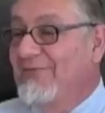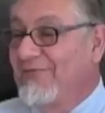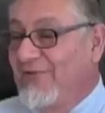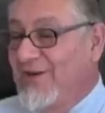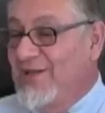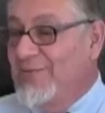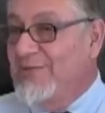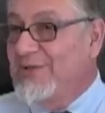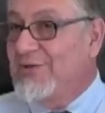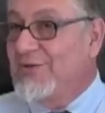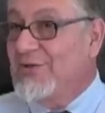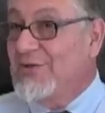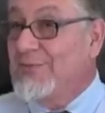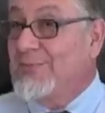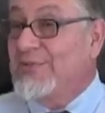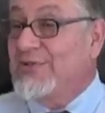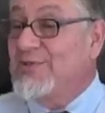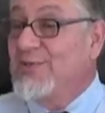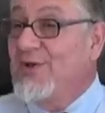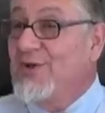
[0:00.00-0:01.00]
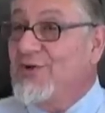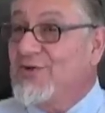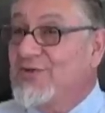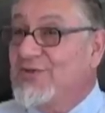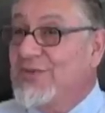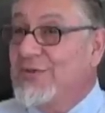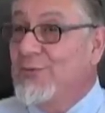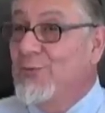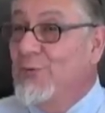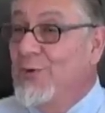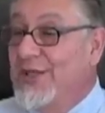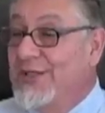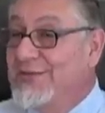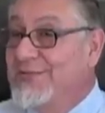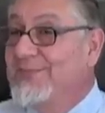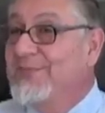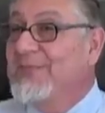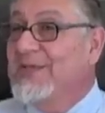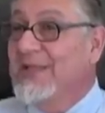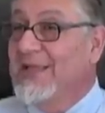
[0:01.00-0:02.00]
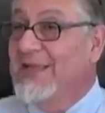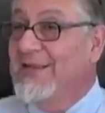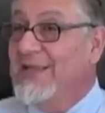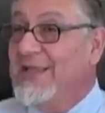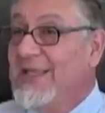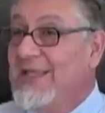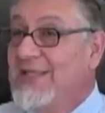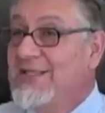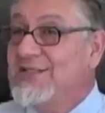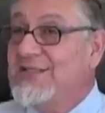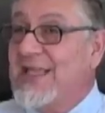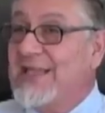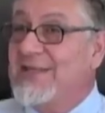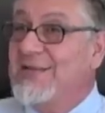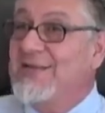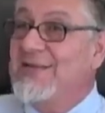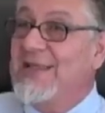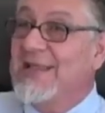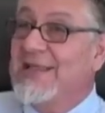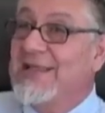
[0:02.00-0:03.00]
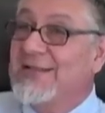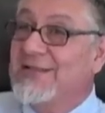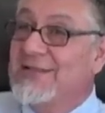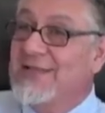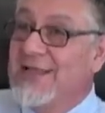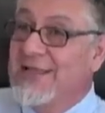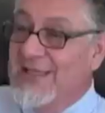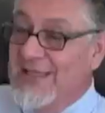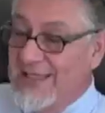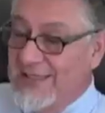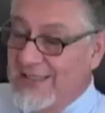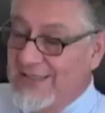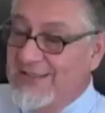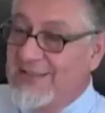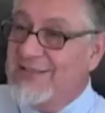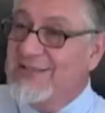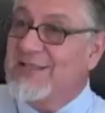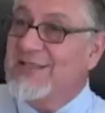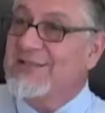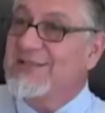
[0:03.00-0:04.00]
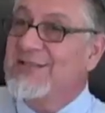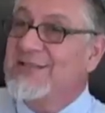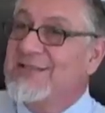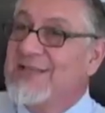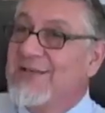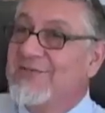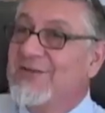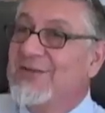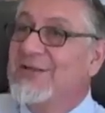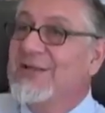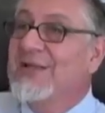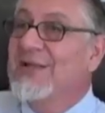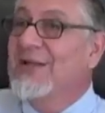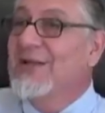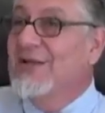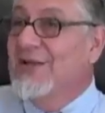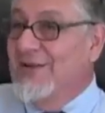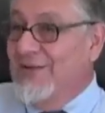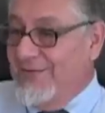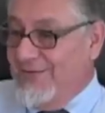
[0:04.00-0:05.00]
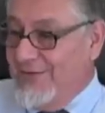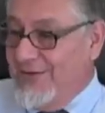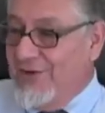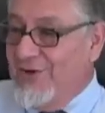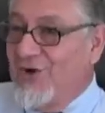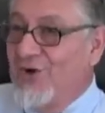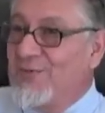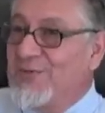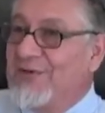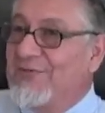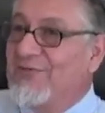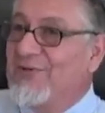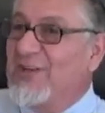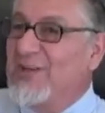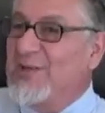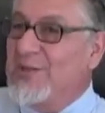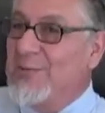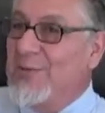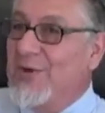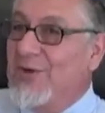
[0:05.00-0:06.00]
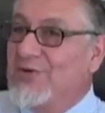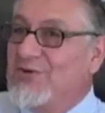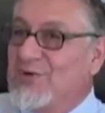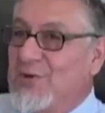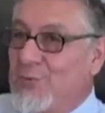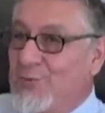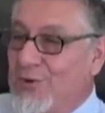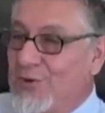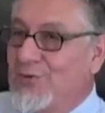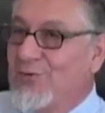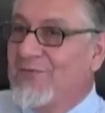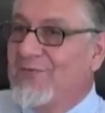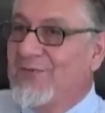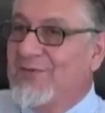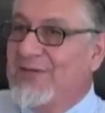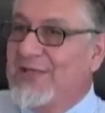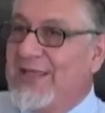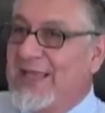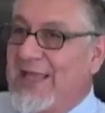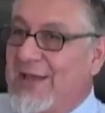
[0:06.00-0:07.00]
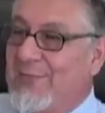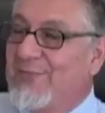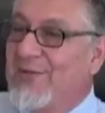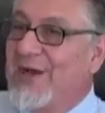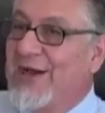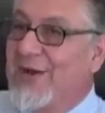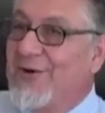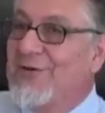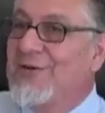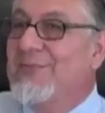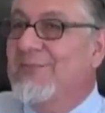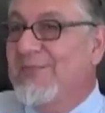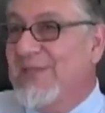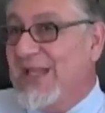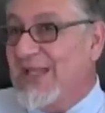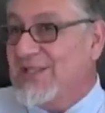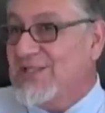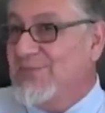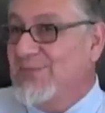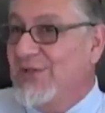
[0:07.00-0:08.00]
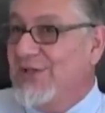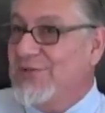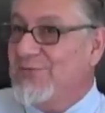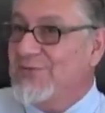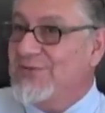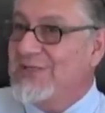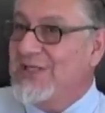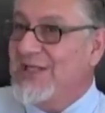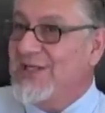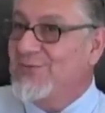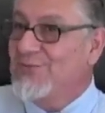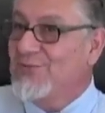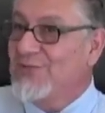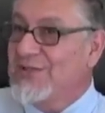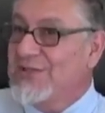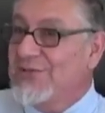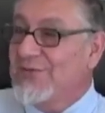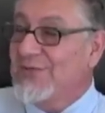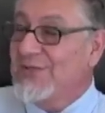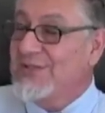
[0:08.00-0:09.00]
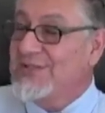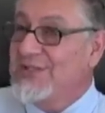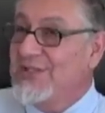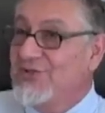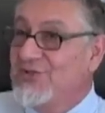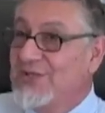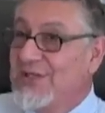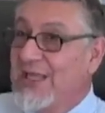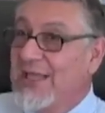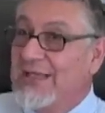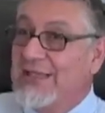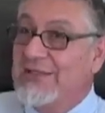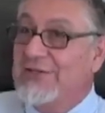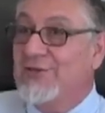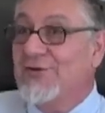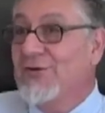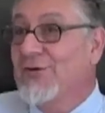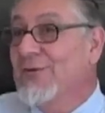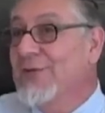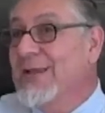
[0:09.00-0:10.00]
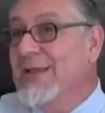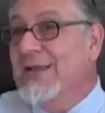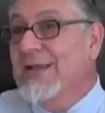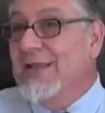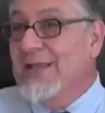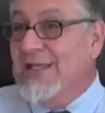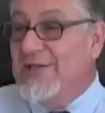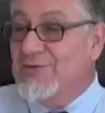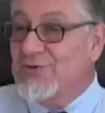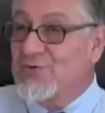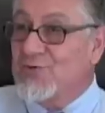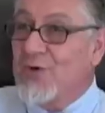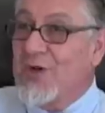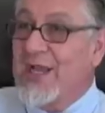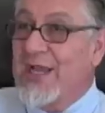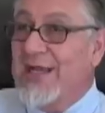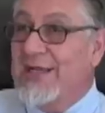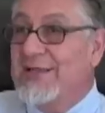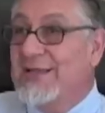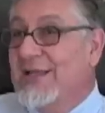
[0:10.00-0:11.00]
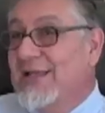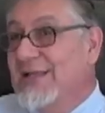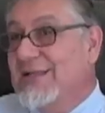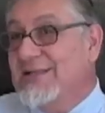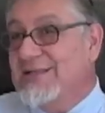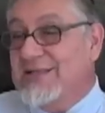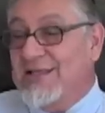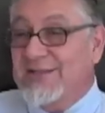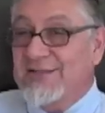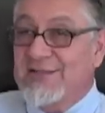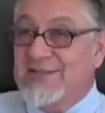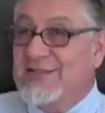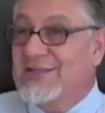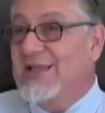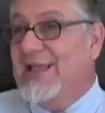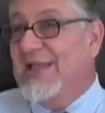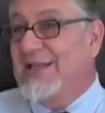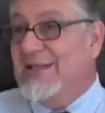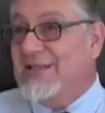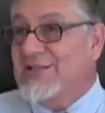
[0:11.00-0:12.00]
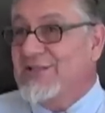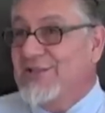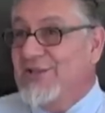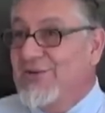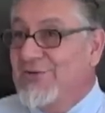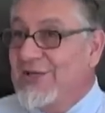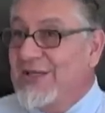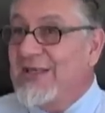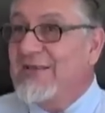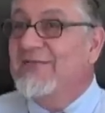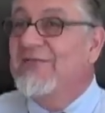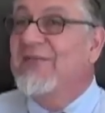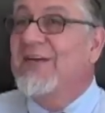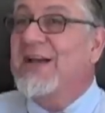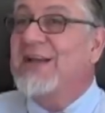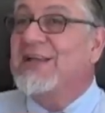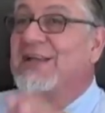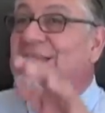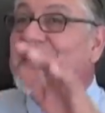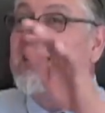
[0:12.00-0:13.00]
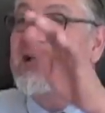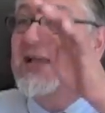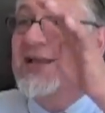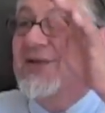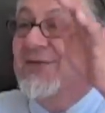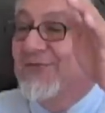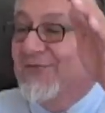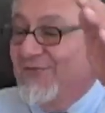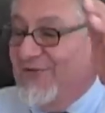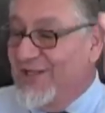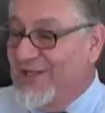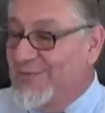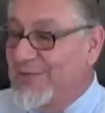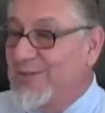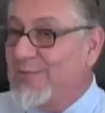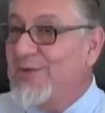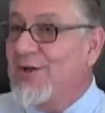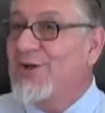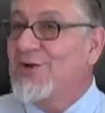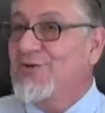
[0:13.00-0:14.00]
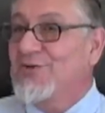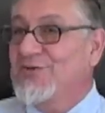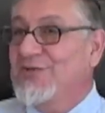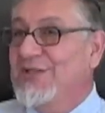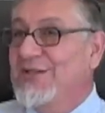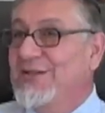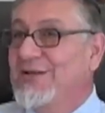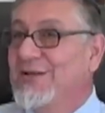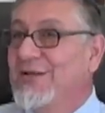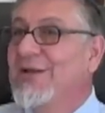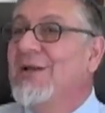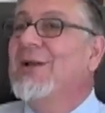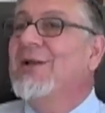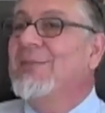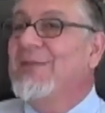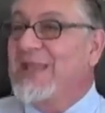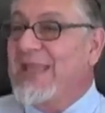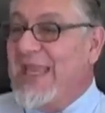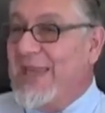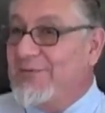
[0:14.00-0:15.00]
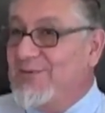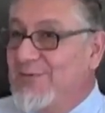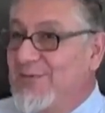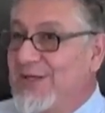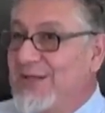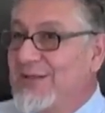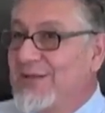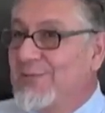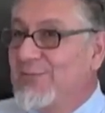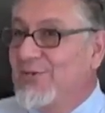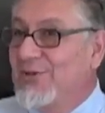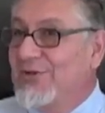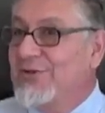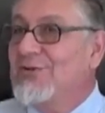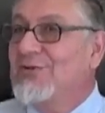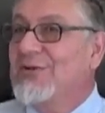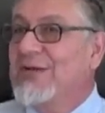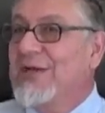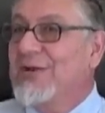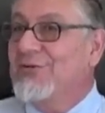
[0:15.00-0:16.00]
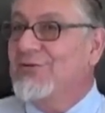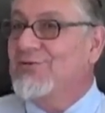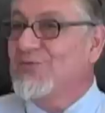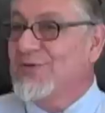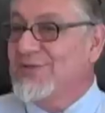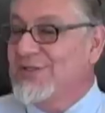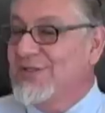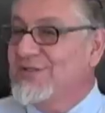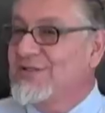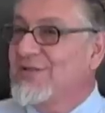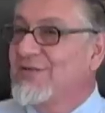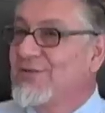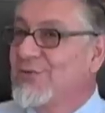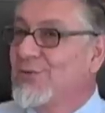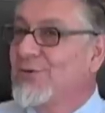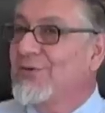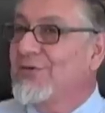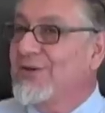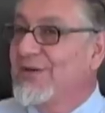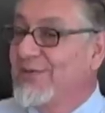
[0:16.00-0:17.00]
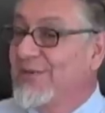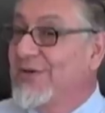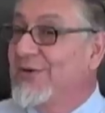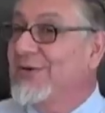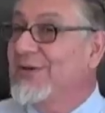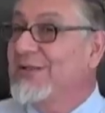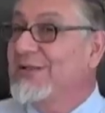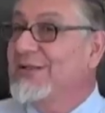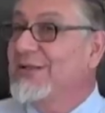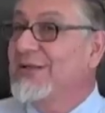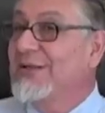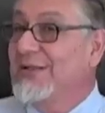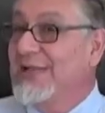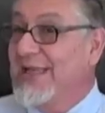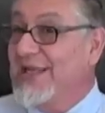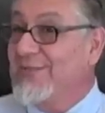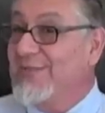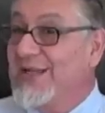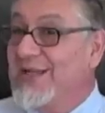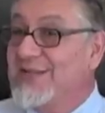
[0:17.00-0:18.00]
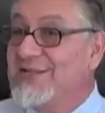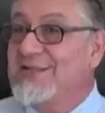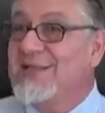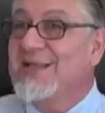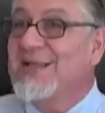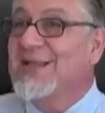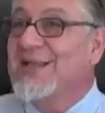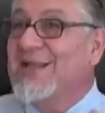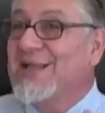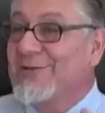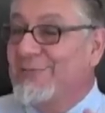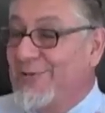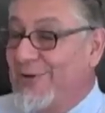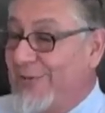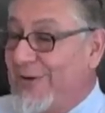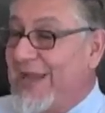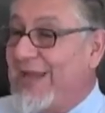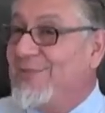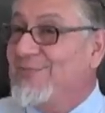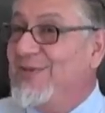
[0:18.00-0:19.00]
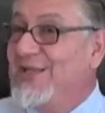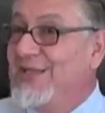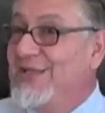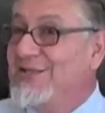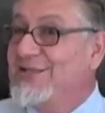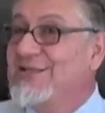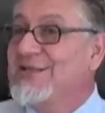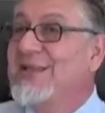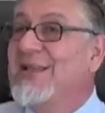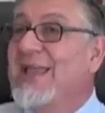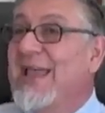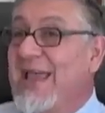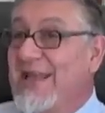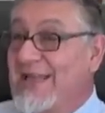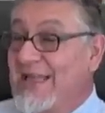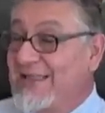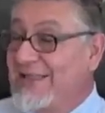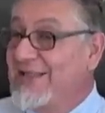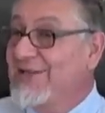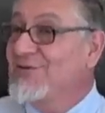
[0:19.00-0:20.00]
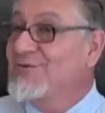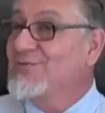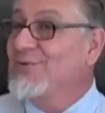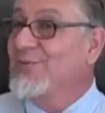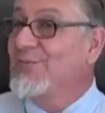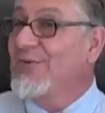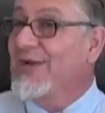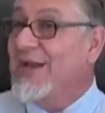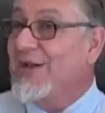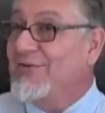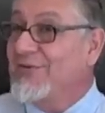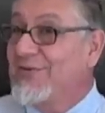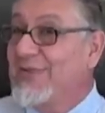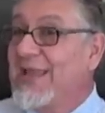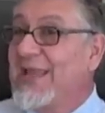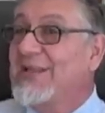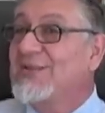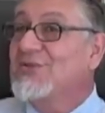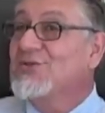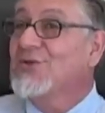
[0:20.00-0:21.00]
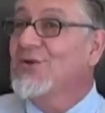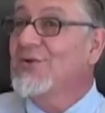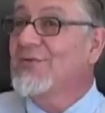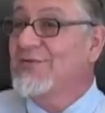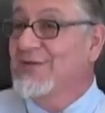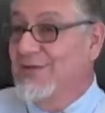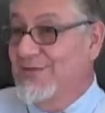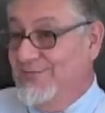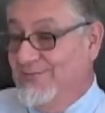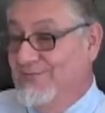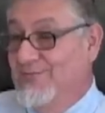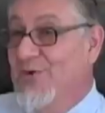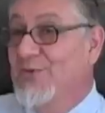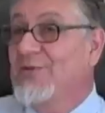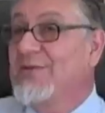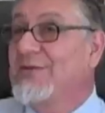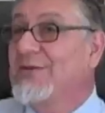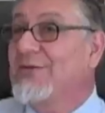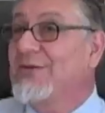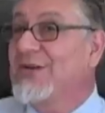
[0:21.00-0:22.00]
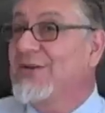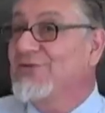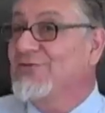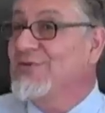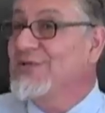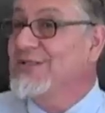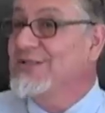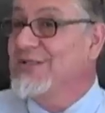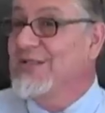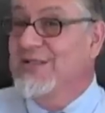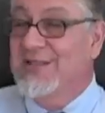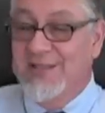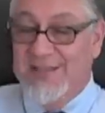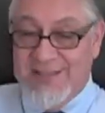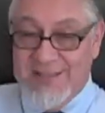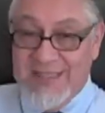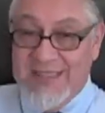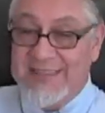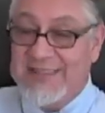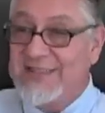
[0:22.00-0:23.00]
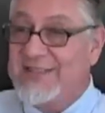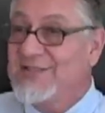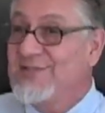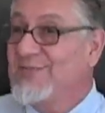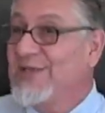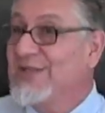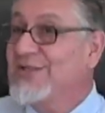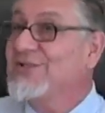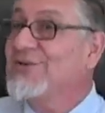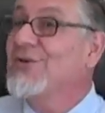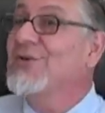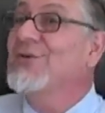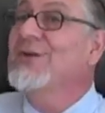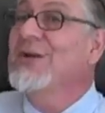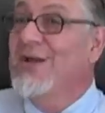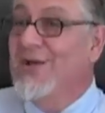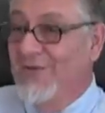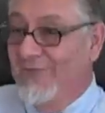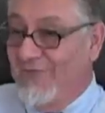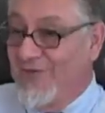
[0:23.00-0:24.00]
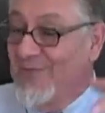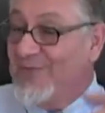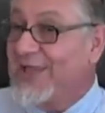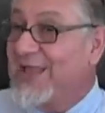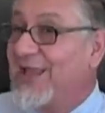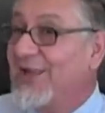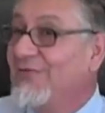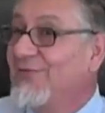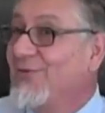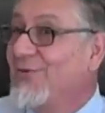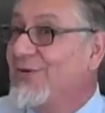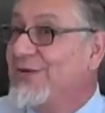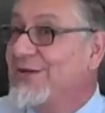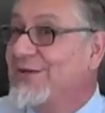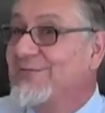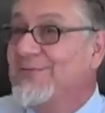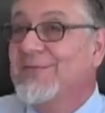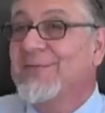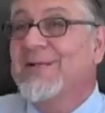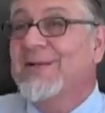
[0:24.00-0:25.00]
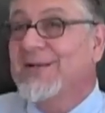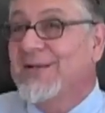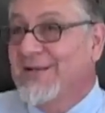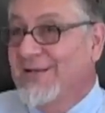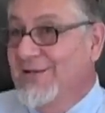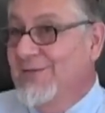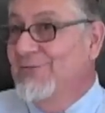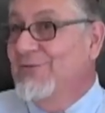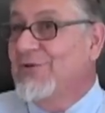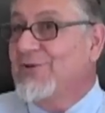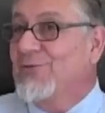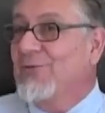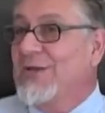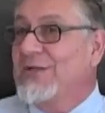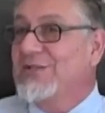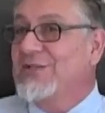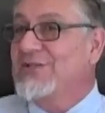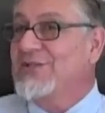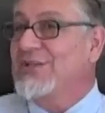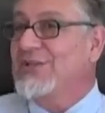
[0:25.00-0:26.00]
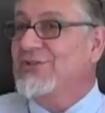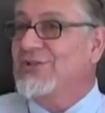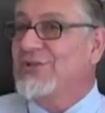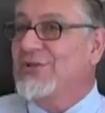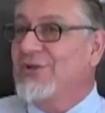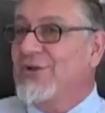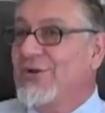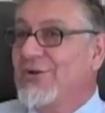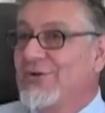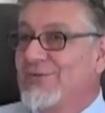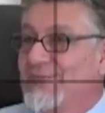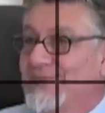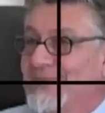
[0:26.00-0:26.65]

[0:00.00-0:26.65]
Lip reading: Freedom and democracy won in the East, and in the end, in 1867, the Army of Freedom and Democracy won over the Empire. Maximilian was taken prisoner at the Siege of Querétaro. He was tried, sentenced, and executed, and finally, freedom and democracy came to be the political characteristics of the North American landmass. We were at peace, and Latinos were proud they had served both of their countries, the United States and Mexico, from California, with great distinction and honor.